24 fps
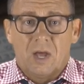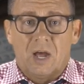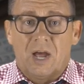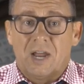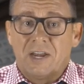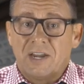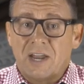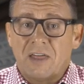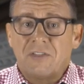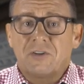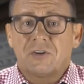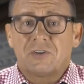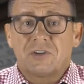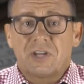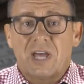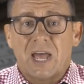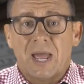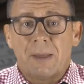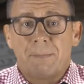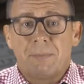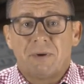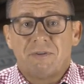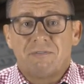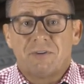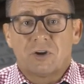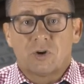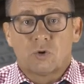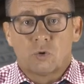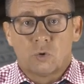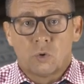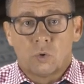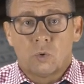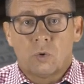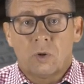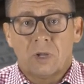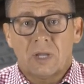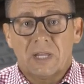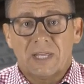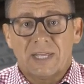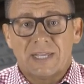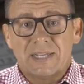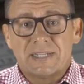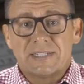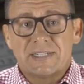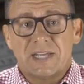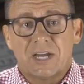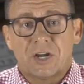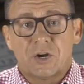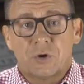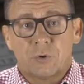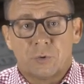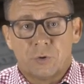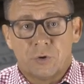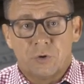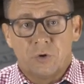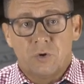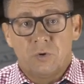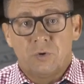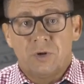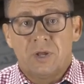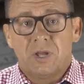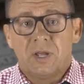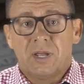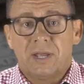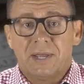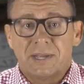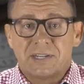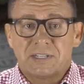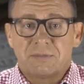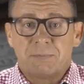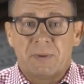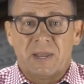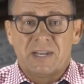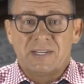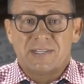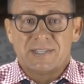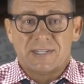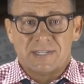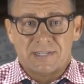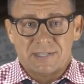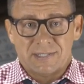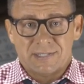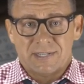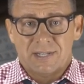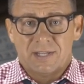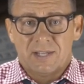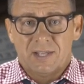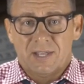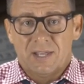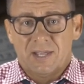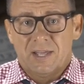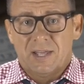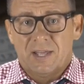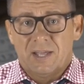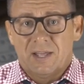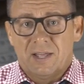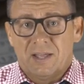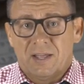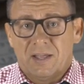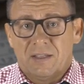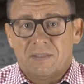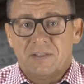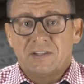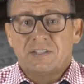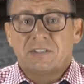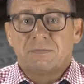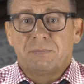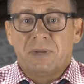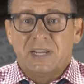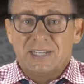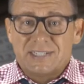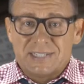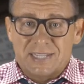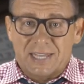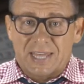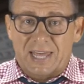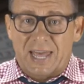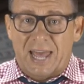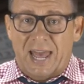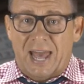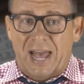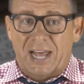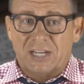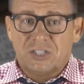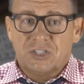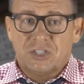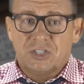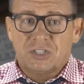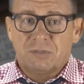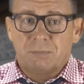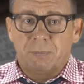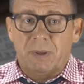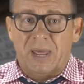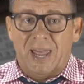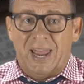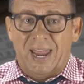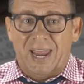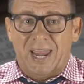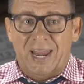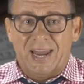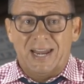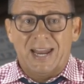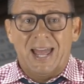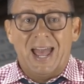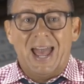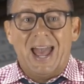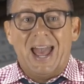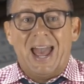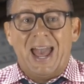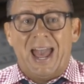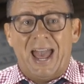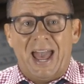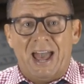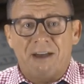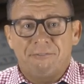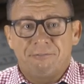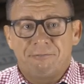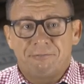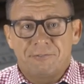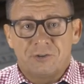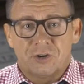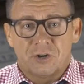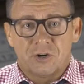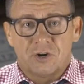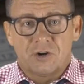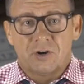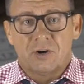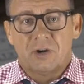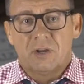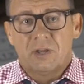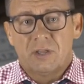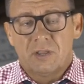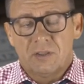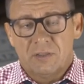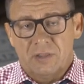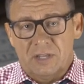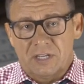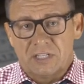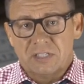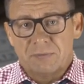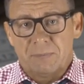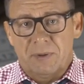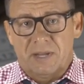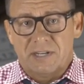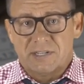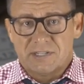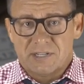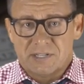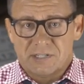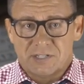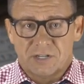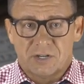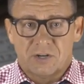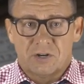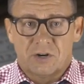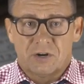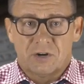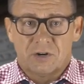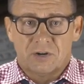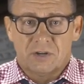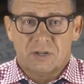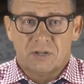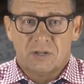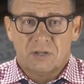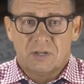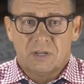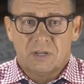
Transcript: Another type of accrual is accrued expenses. This means that cash is paid after the expense is incurred.